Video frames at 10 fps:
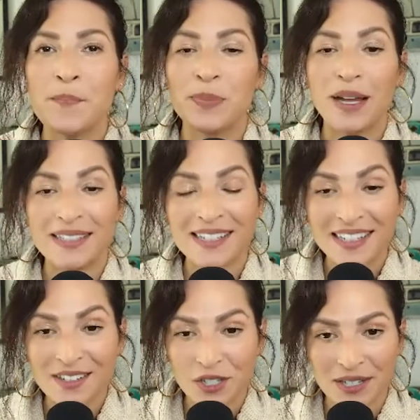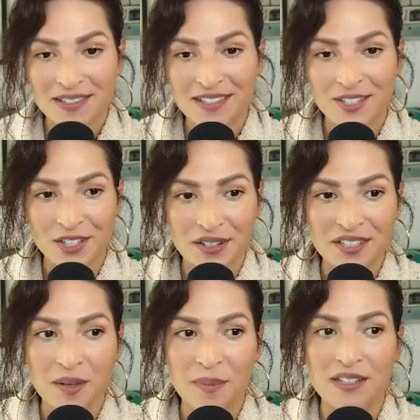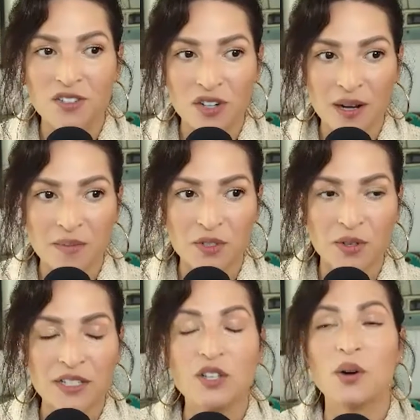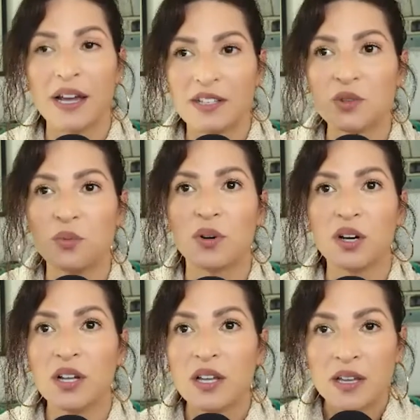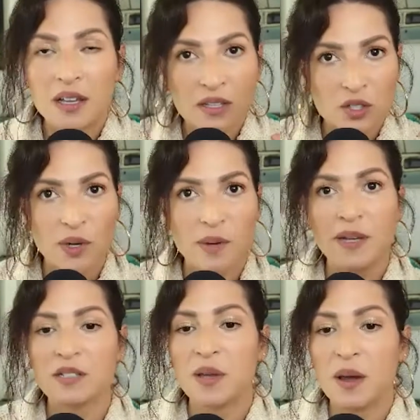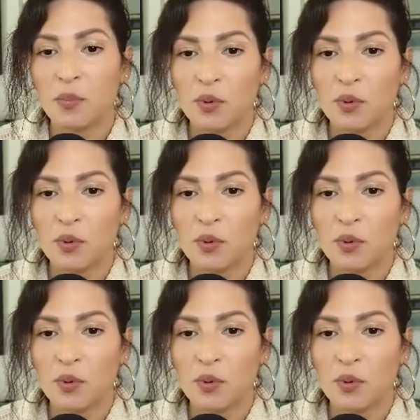I didn't get a chance to share this on my Instagram story. So okay, so we're Tori picks me up.